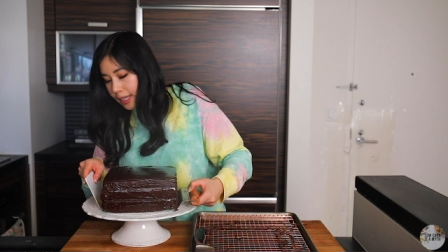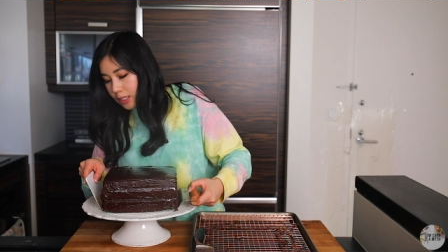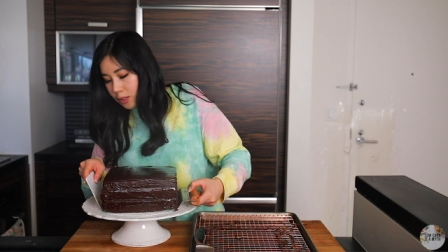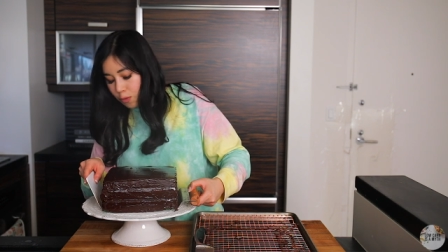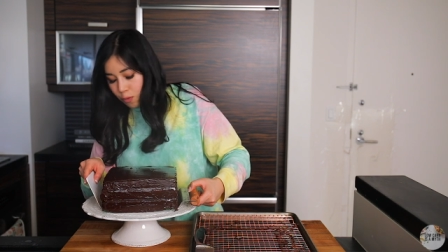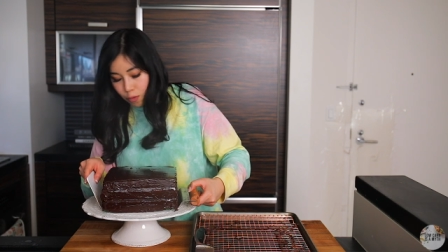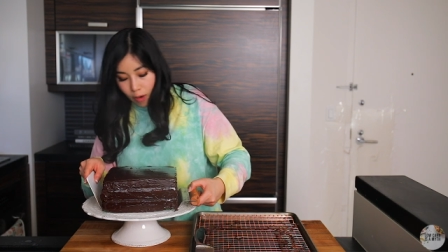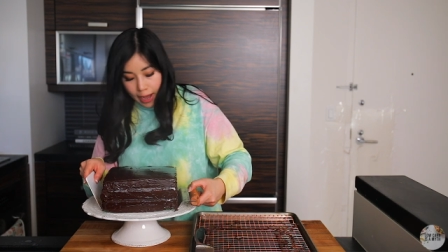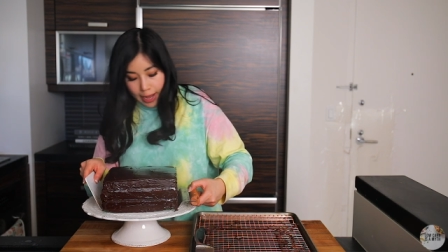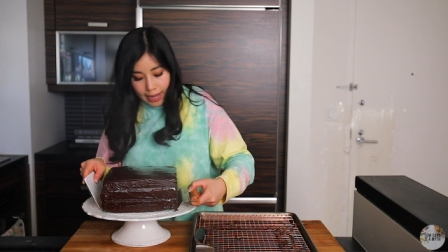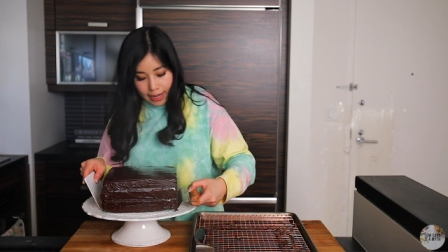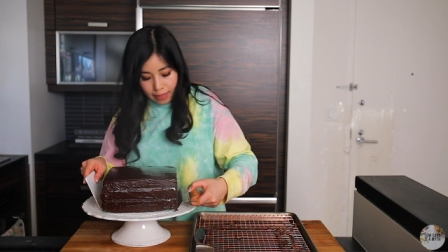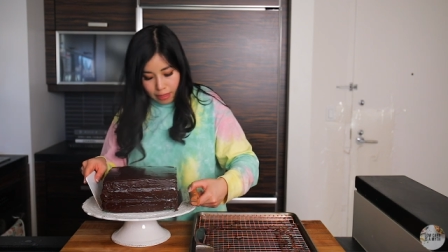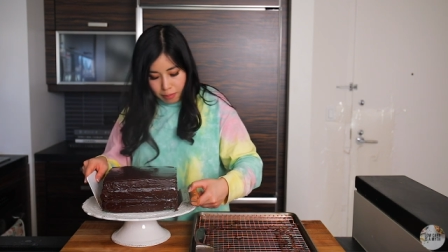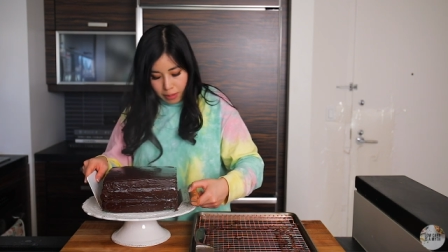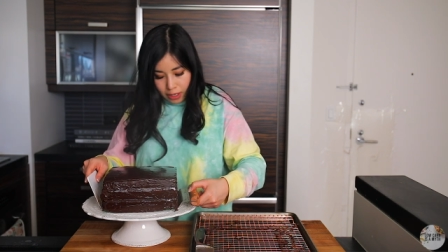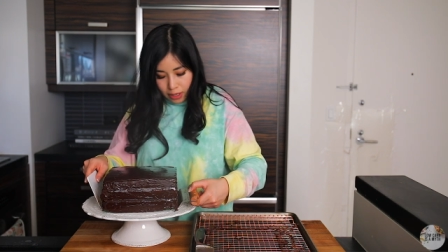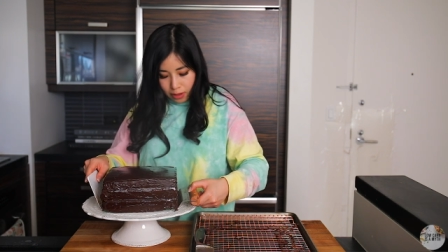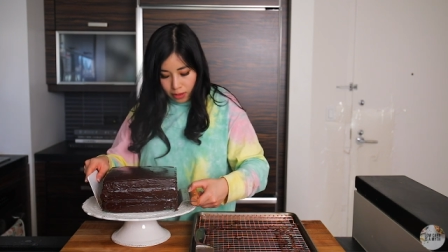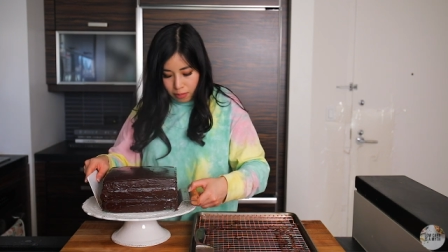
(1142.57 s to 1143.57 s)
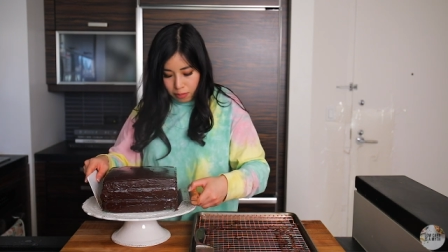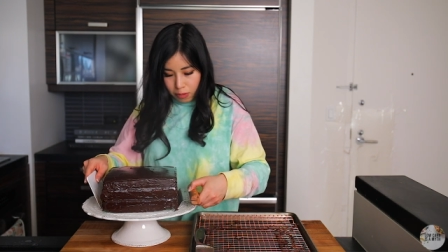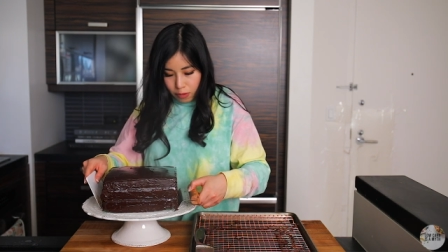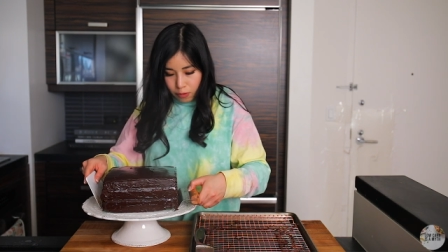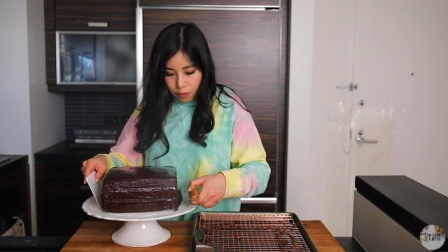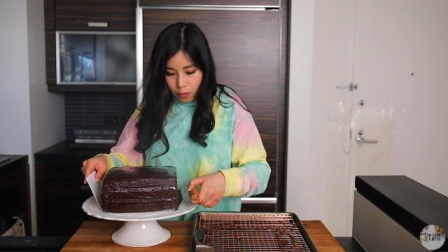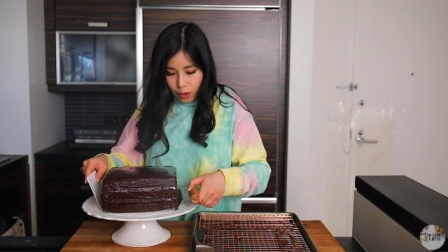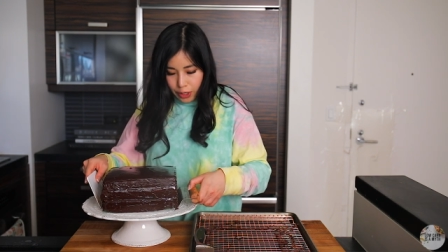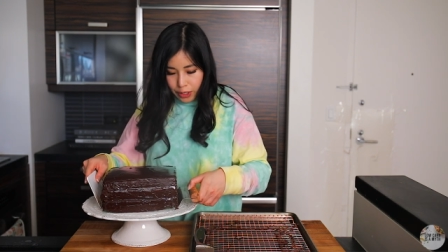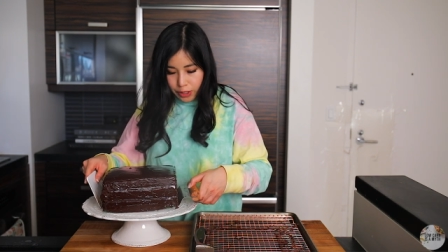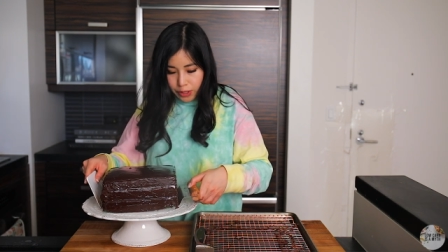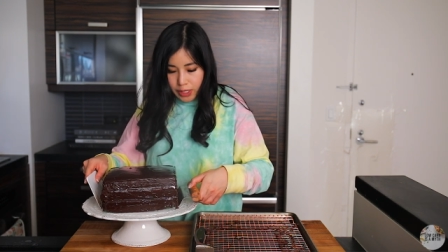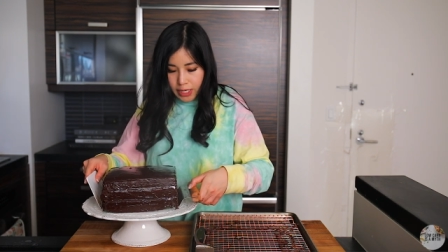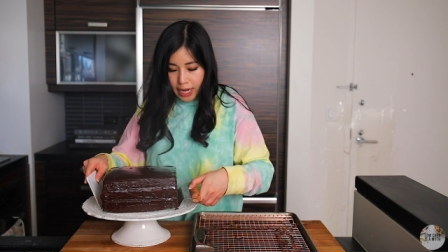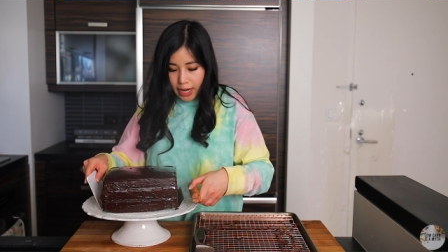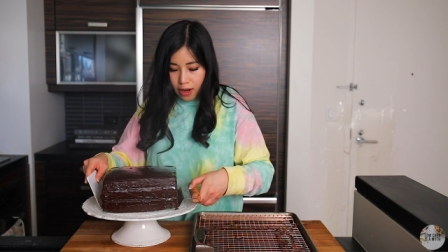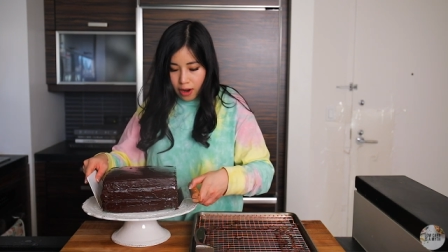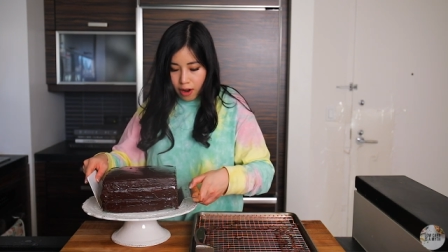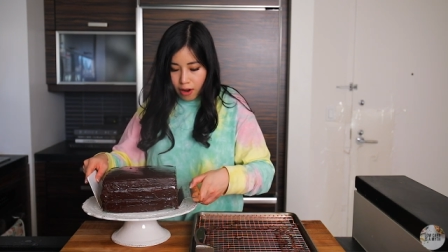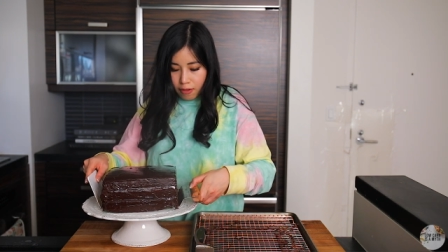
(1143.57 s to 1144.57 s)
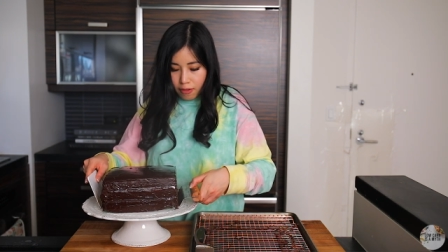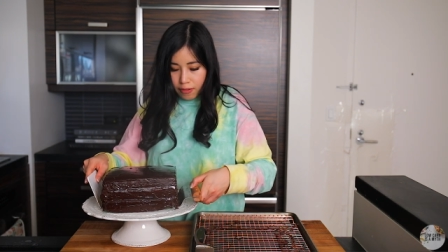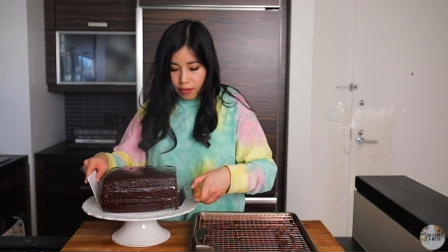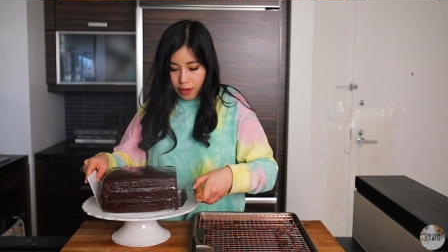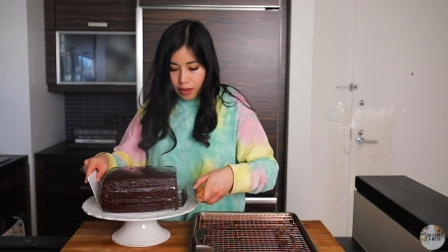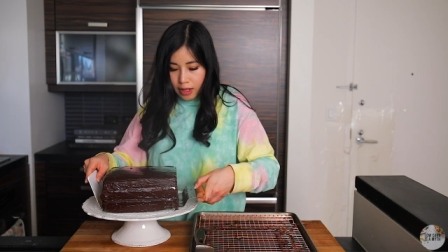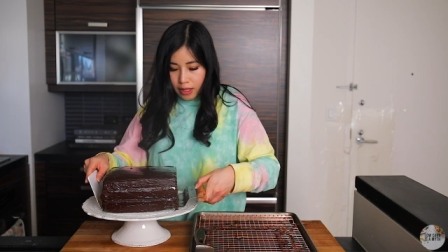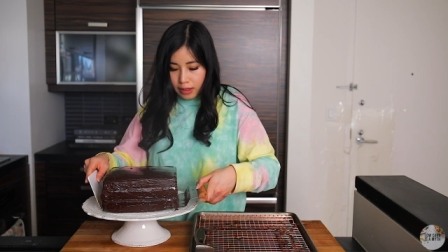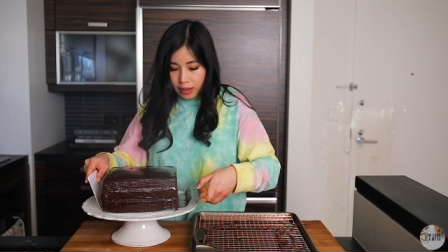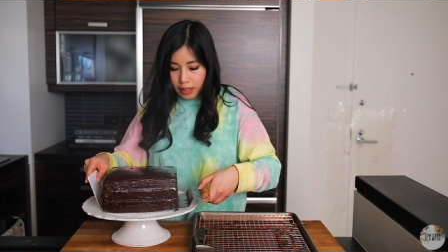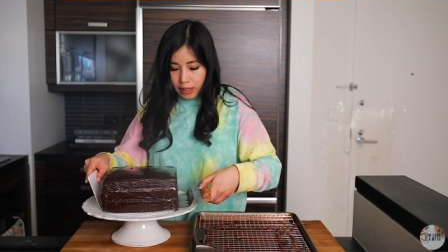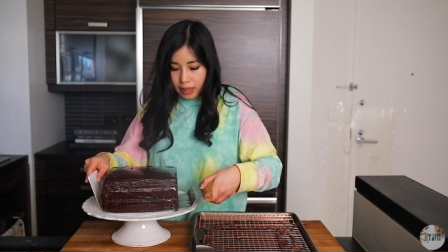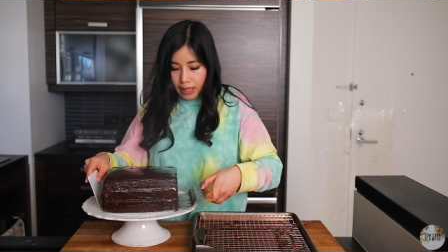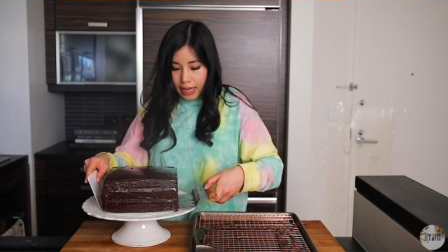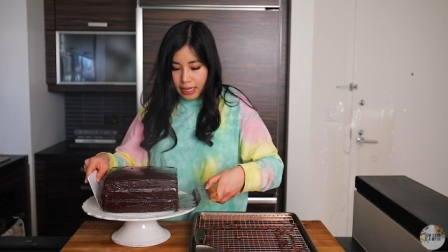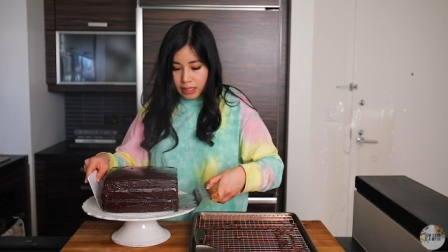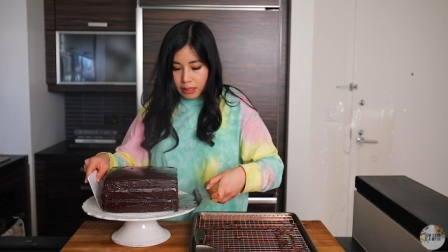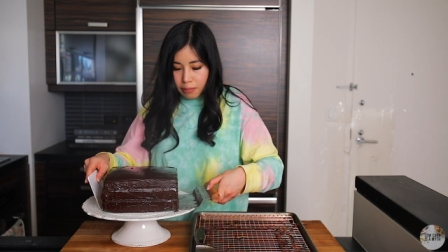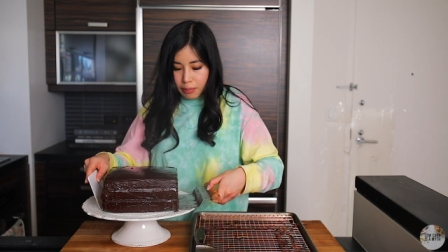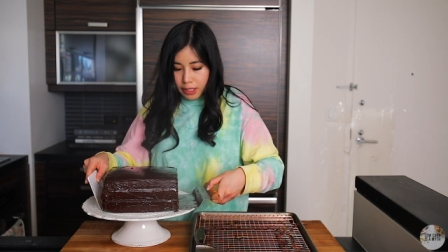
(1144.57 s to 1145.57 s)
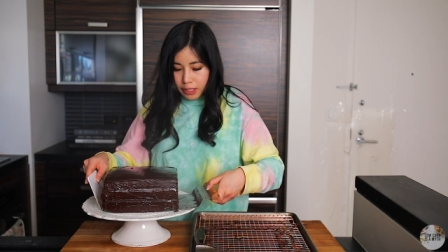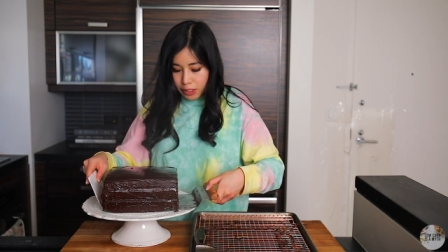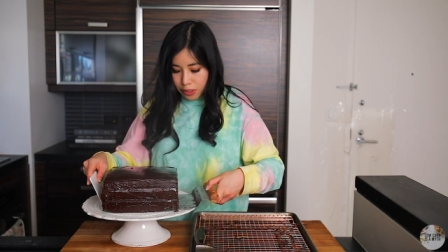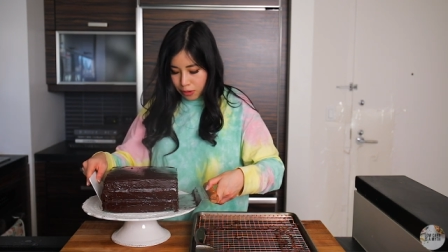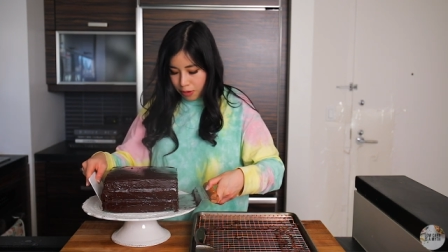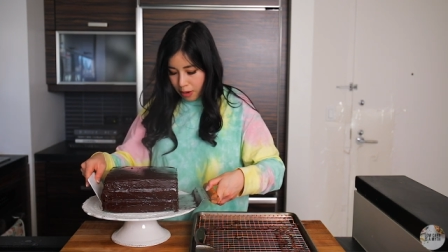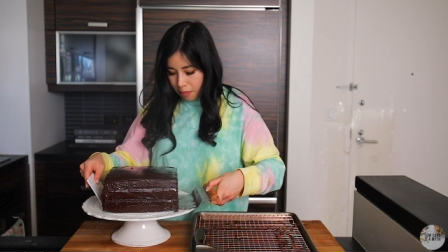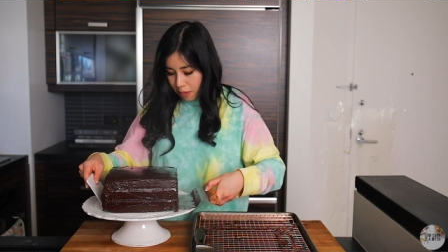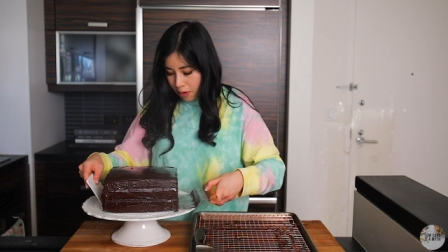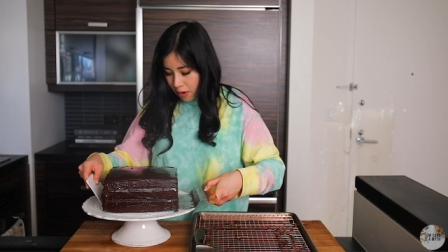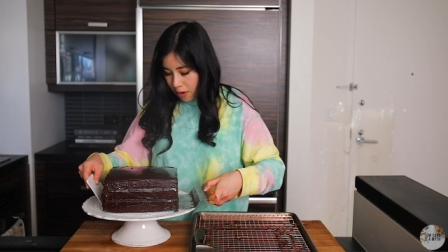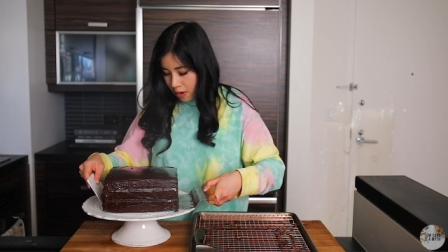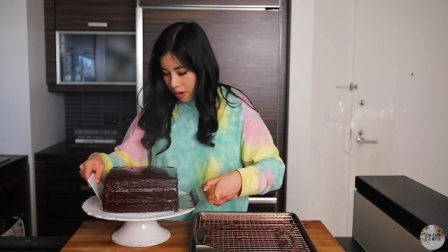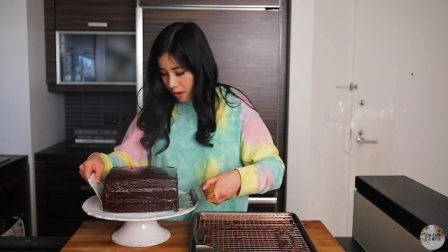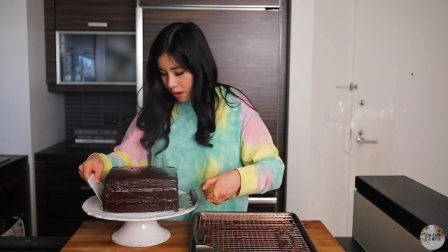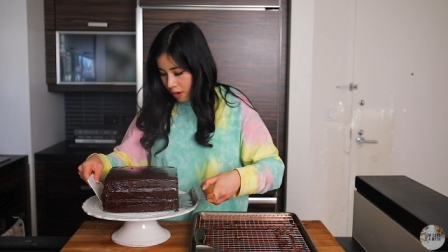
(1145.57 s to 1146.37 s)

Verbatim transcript: it's right in the middle before you take off the last bench scraper.